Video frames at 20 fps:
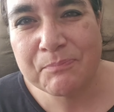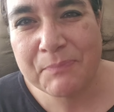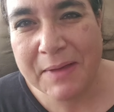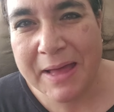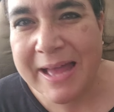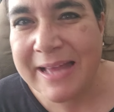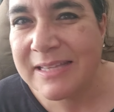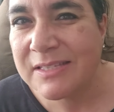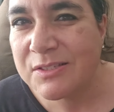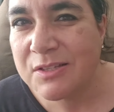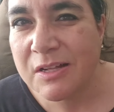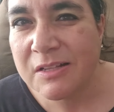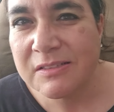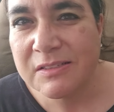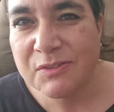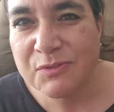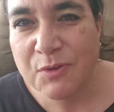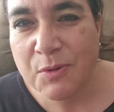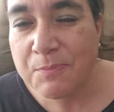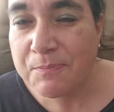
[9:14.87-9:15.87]
buying
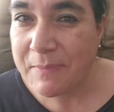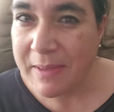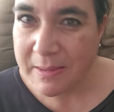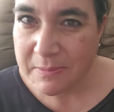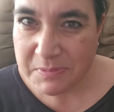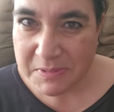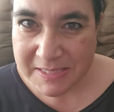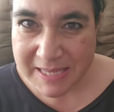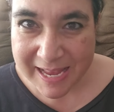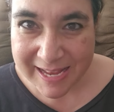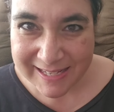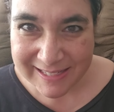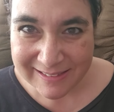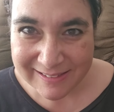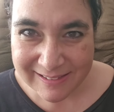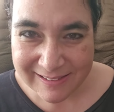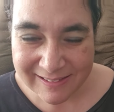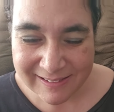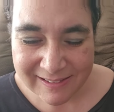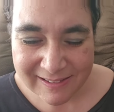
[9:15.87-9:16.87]
dolls from,
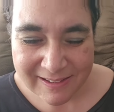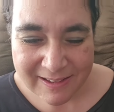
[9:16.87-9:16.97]
Babeside,